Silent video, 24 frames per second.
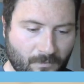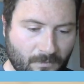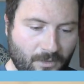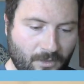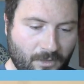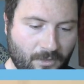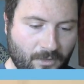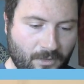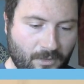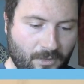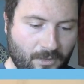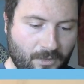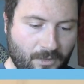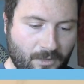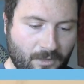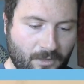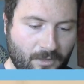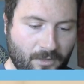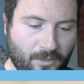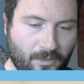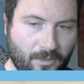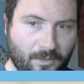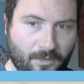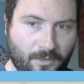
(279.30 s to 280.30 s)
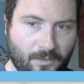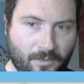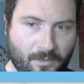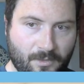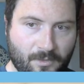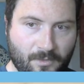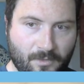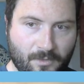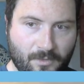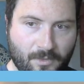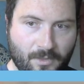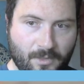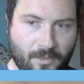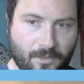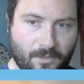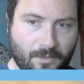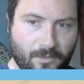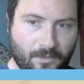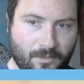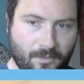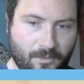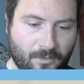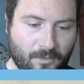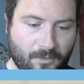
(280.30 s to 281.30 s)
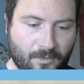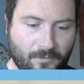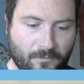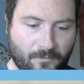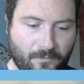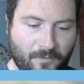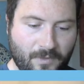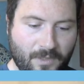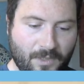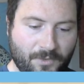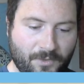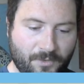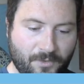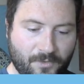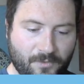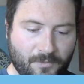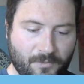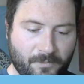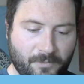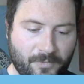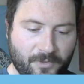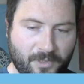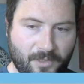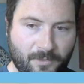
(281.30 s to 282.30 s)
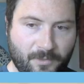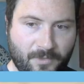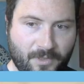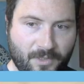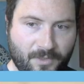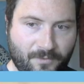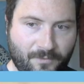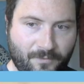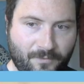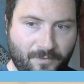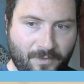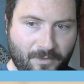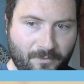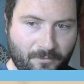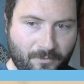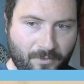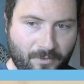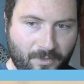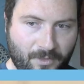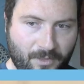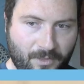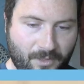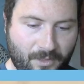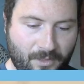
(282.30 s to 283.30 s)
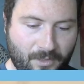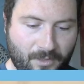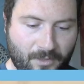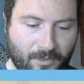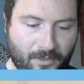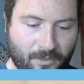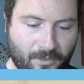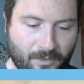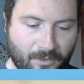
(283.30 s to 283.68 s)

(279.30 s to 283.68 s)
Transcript: And then his features pretty much fit within